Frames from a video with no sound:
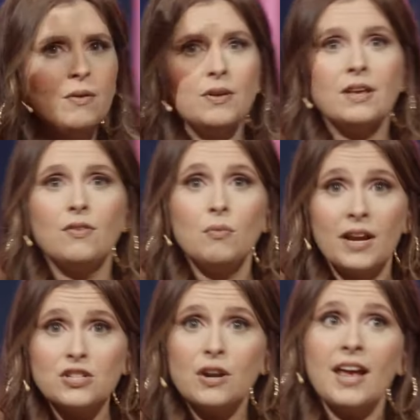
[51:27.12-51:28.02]
we want to give you.
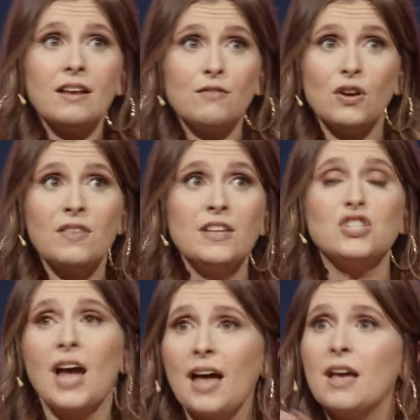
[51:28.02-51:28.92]
Raise your hand. If you're in the
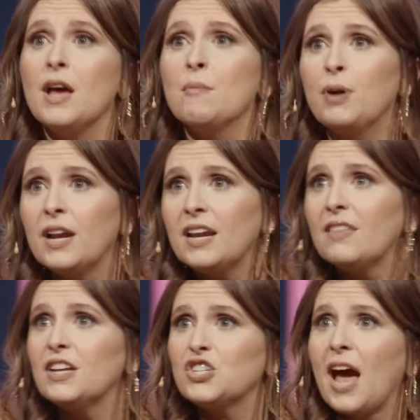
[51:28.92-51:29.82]
chat, put it
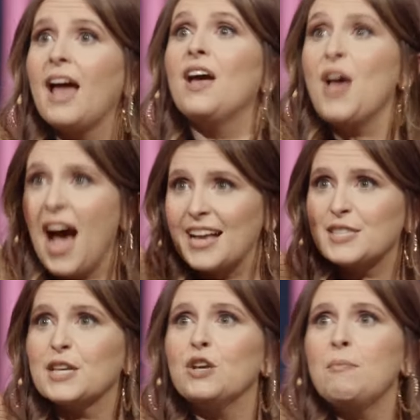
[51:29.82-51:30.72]
in the chat. I
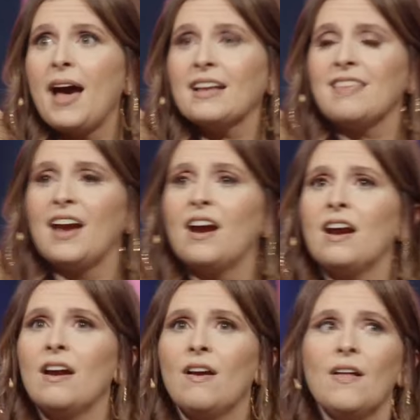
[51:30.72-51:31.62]
see you back
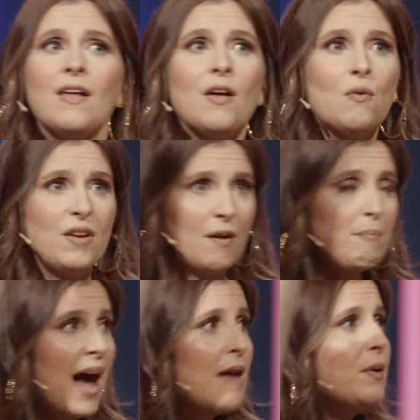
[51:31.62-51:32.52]
there. We have a
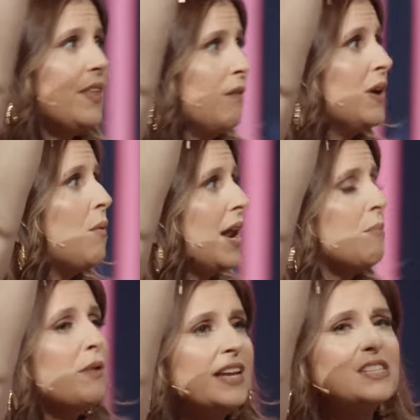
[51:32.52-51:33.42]
Bible that we want to
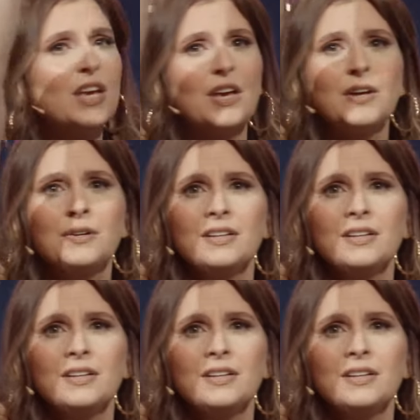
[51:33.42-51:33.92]
bring to you.